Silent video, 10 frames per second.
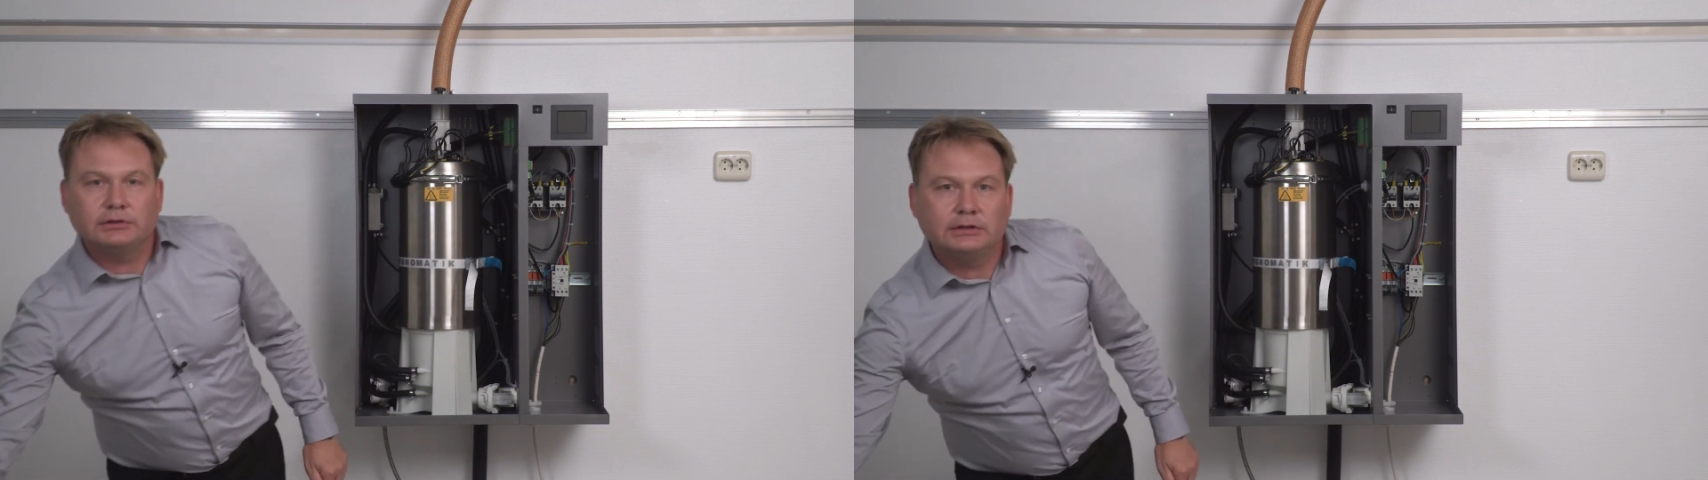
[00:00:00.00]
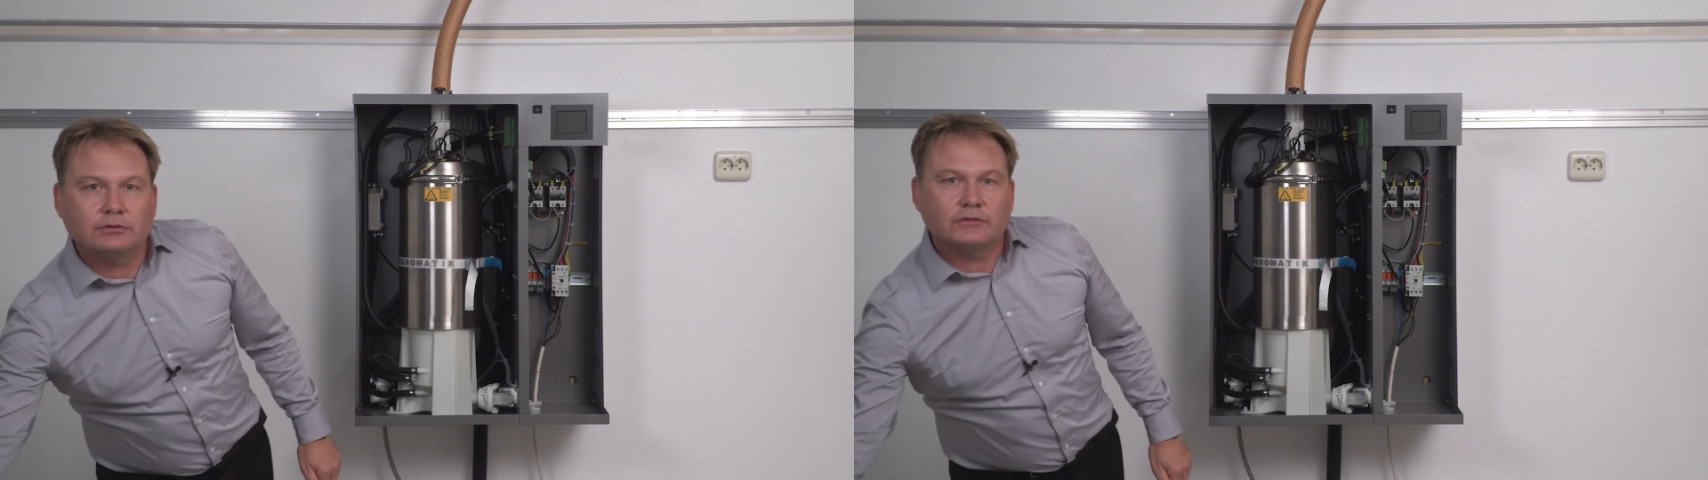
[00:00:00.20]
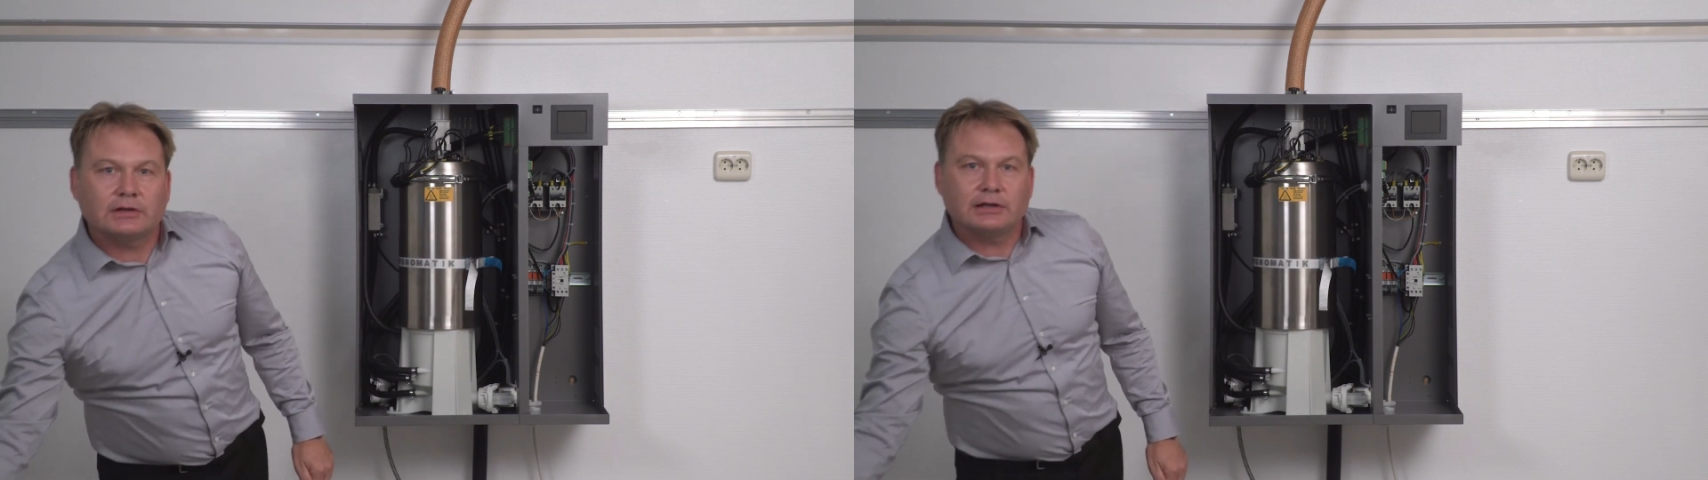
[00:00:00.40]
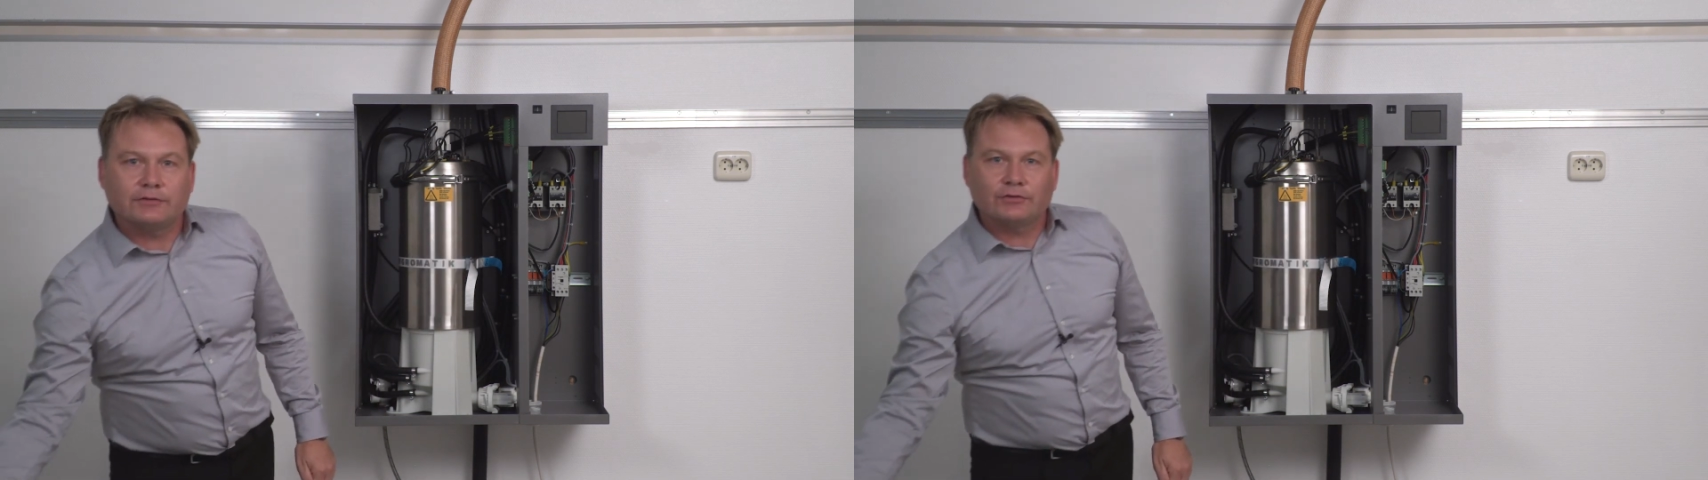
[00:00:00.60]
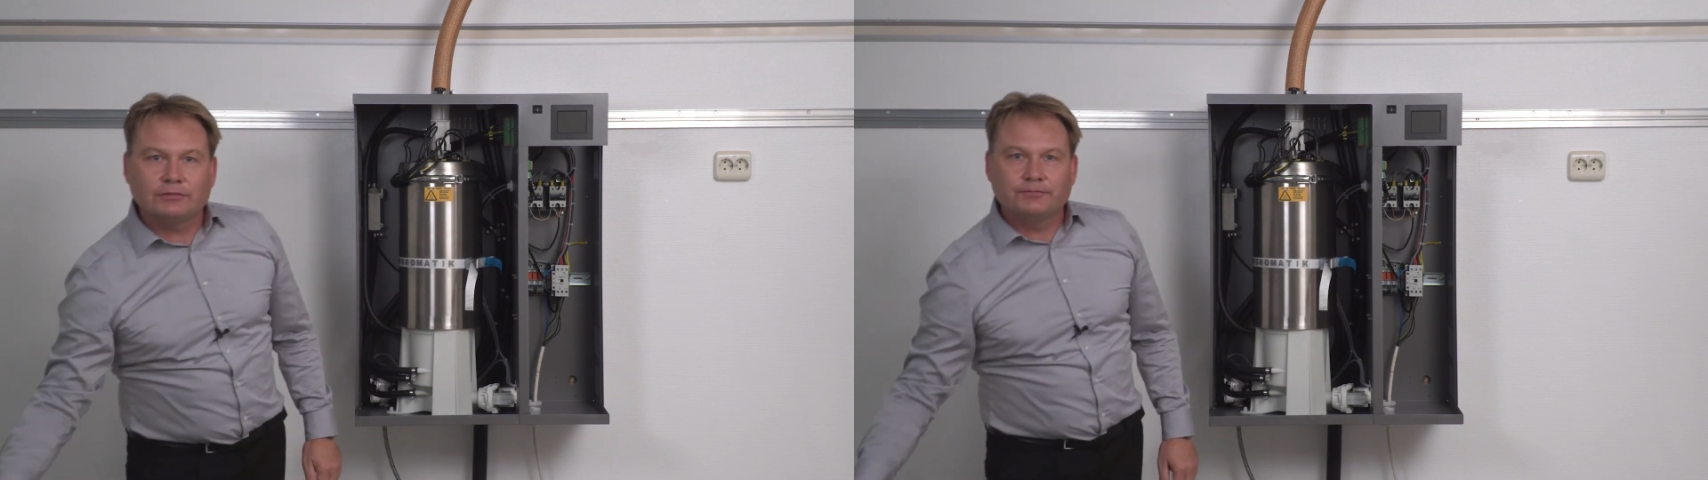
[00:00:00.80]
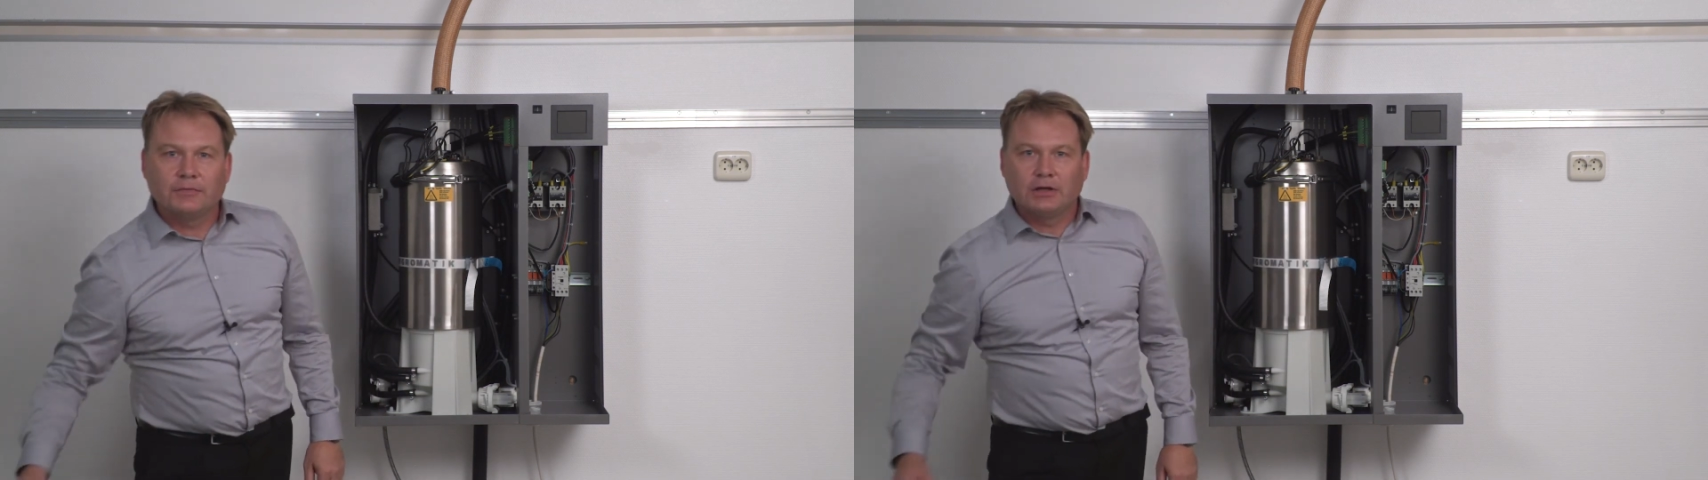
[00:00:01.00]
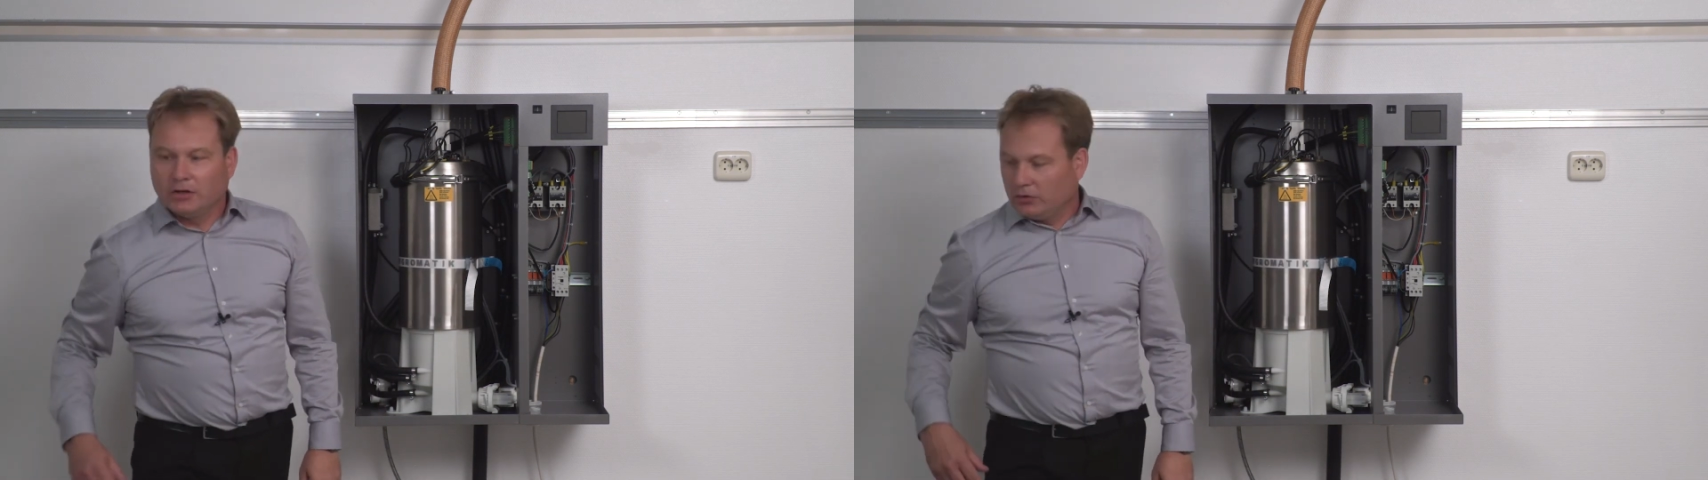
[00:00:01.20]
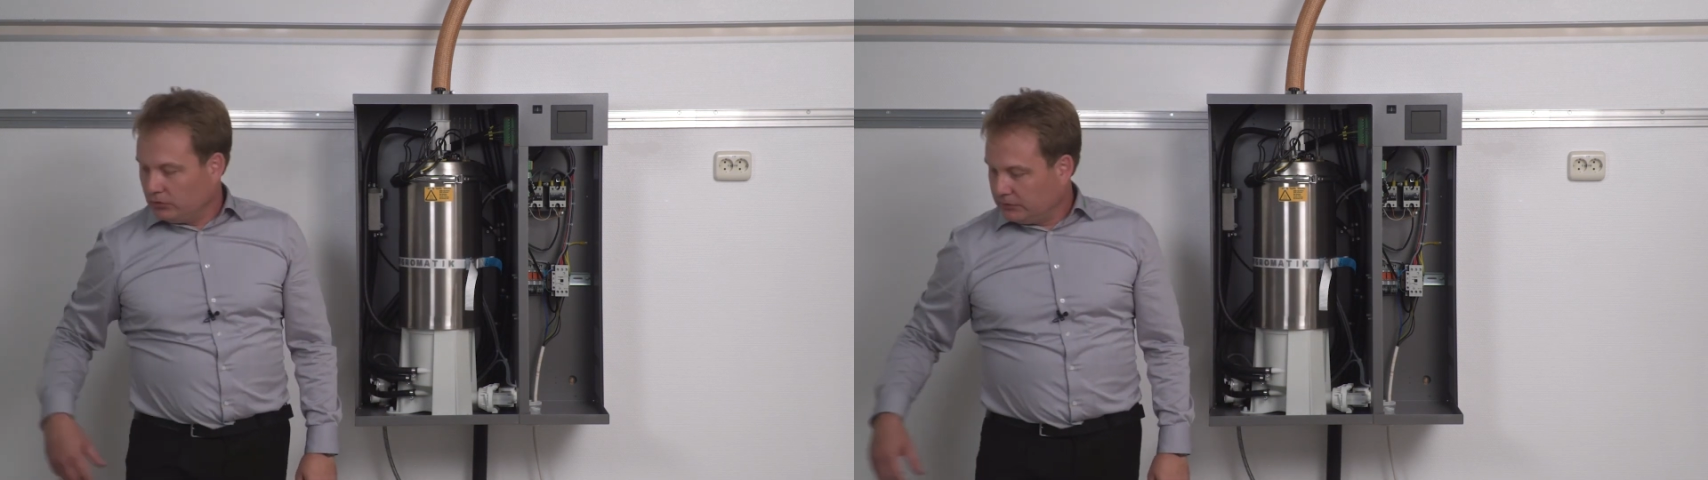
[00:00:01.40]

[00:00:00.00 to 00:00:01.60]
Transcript: according to our operating